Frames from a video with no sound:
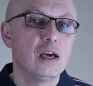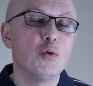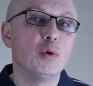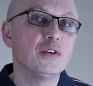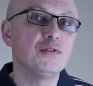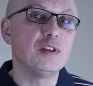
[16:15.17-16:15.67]

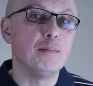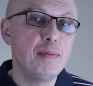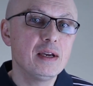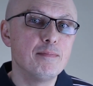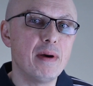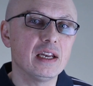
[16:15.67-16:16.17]
One of the
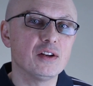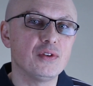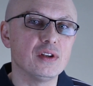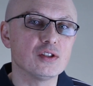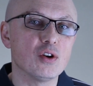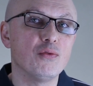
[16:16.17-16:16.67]
big
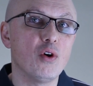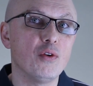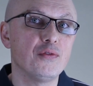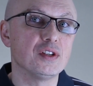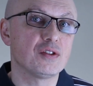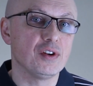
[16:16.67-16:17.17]
benefits of
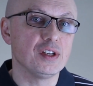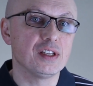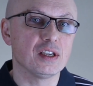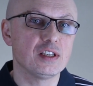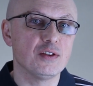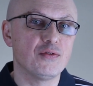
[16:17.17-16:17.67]
Office
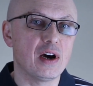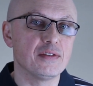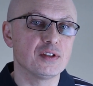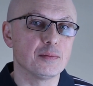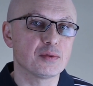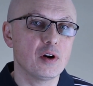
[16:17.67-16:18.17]
365
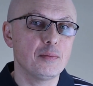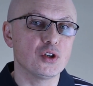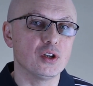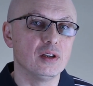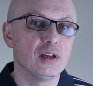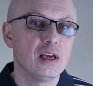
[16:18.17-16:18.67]

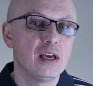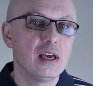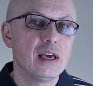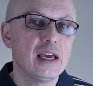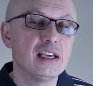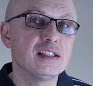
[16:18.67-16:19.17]
subscription
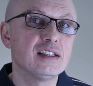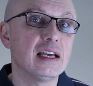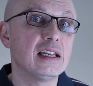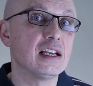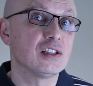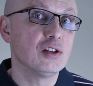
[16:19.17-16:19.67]
is
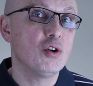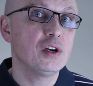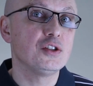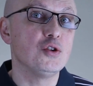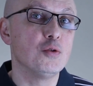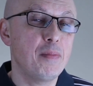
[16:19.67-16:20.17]
that as long
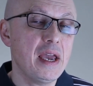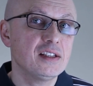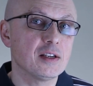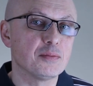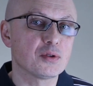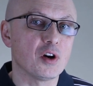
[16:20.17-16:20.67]
as you pay
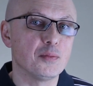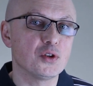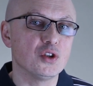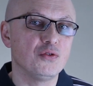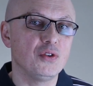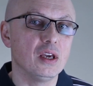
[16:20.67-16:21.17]

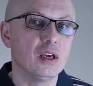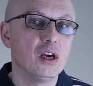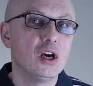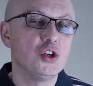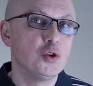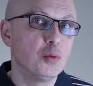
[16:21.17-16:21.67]
subscription fee,
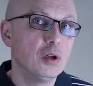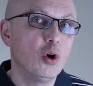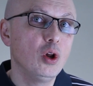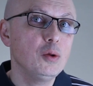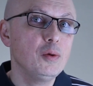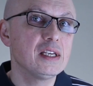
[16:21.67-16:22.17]
you will
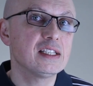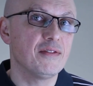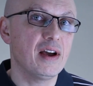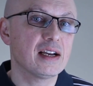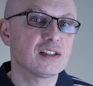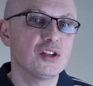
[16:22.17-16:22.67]
always have
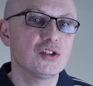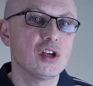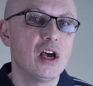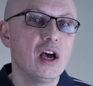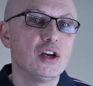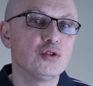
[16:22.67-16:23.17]
access
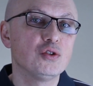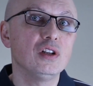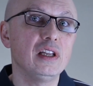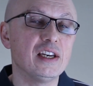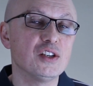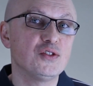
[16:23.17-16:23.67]
to the
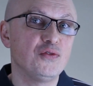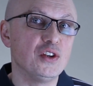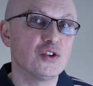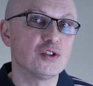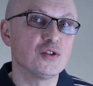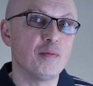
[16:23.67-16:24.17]
latest
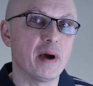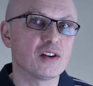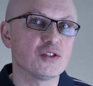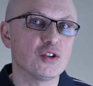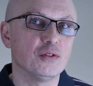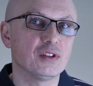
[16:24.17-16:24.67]
features of
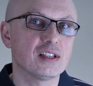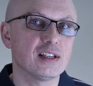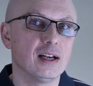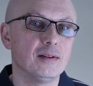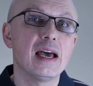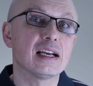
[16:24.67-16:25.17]
Microsoft
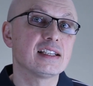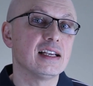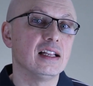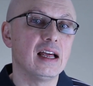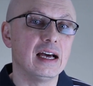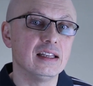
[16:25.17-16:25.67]
Excel.
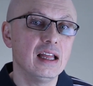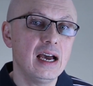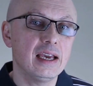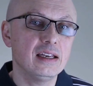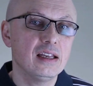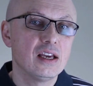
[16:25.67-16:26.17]
Excel
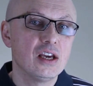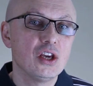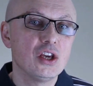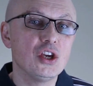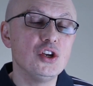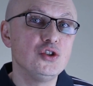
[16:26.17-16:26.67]
Online
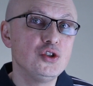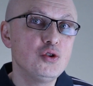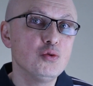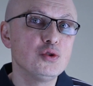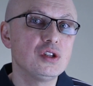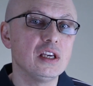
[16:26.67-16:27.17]
is
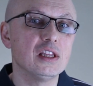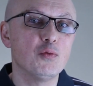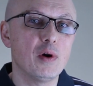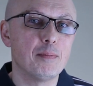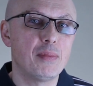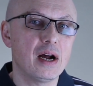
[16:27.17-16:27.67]
used in the
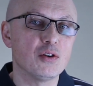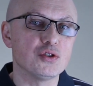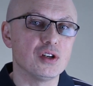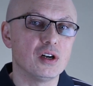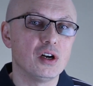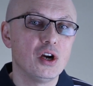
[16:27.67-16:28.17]
web
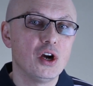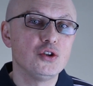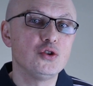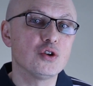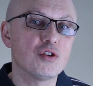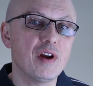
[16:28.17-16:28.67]
browser
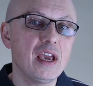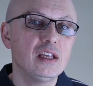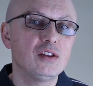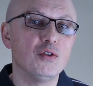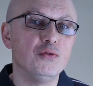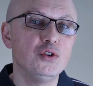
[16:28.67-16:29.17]
to
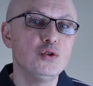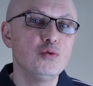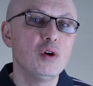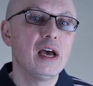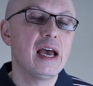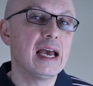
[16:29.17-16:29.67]
create,
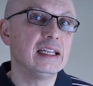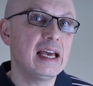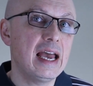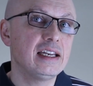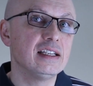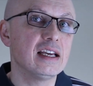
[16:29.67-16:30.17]
view, and
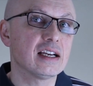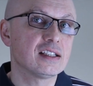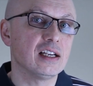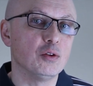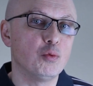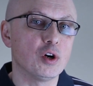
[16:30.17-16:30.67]
edit
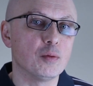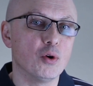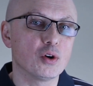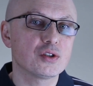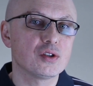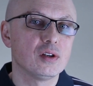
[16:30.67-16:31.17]
Excel
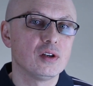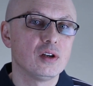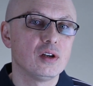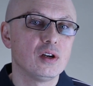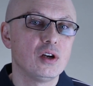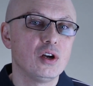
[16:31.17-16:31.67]
workbooks.
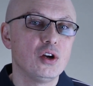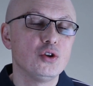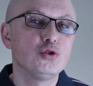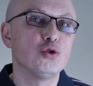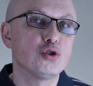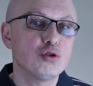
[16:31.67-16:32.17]

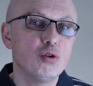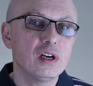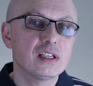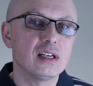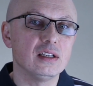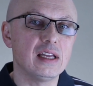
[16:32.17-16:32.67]
To store
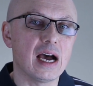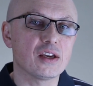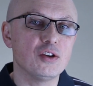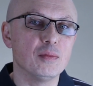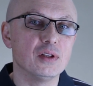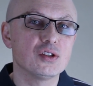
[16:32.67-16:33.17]
Excel
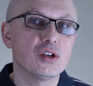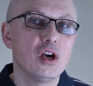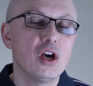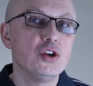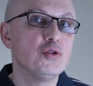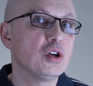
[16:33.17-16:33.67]
documents,
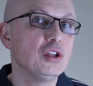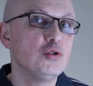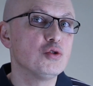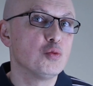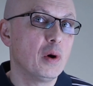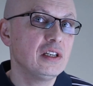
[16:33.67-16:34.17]
you can
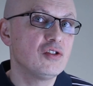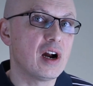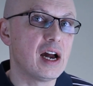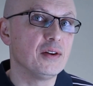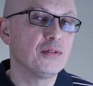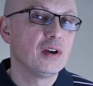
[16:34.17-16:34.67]
use
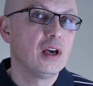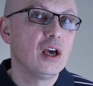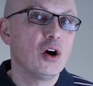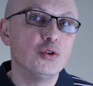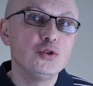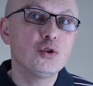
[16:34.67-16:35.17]
OneDrive,
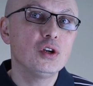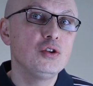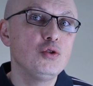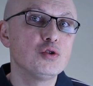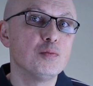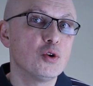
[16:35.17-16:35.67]
or you can
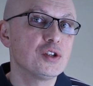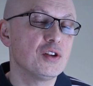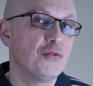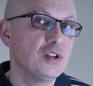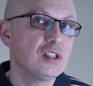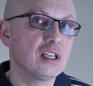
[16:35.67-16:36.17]
use more
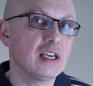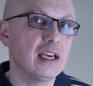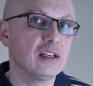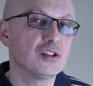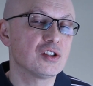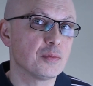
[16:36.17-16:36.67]

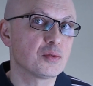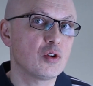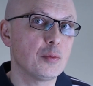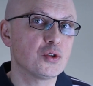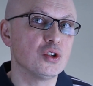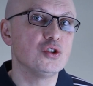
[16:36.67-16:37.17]
sophisticated
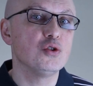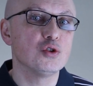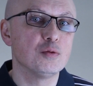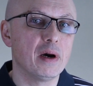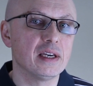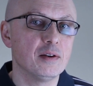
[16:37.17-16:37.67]
subscriptions
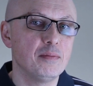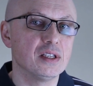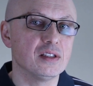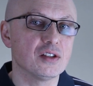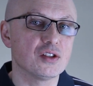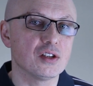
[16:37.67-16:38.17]
used by the
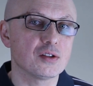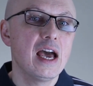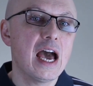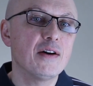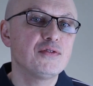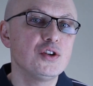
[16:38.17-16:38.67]
businesses.
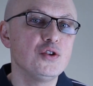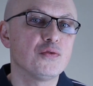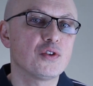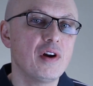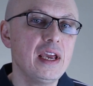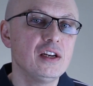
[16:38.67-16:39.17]
After you've
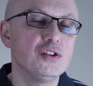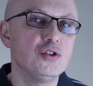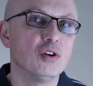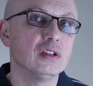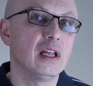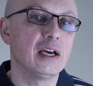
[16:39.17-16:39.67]
created
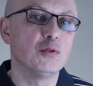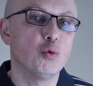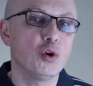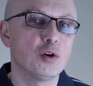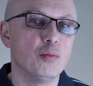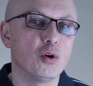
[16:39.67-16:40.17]
your online
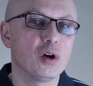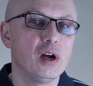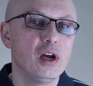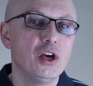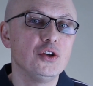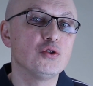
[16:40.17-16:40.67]
workbook,
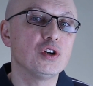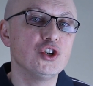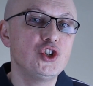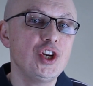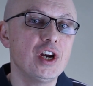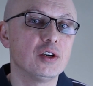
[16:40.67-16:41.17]
you can
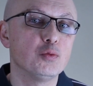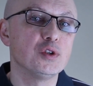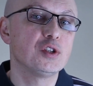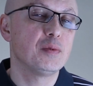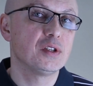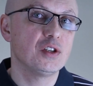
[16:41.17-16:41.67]
share it with
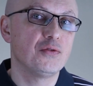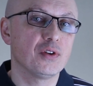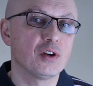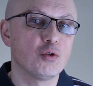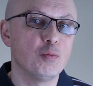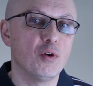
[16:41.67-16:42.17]
specific
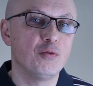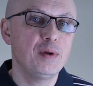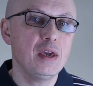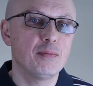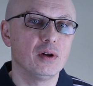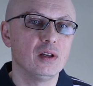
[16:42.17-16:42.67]
group of
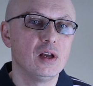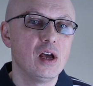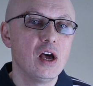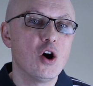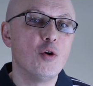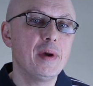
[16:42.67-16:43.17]
people
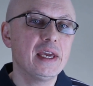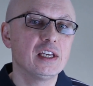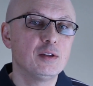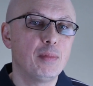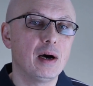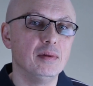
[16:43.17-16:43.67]
or make
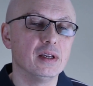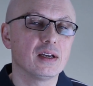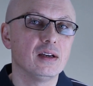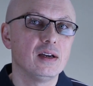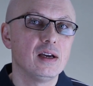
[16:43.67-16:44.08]
it public.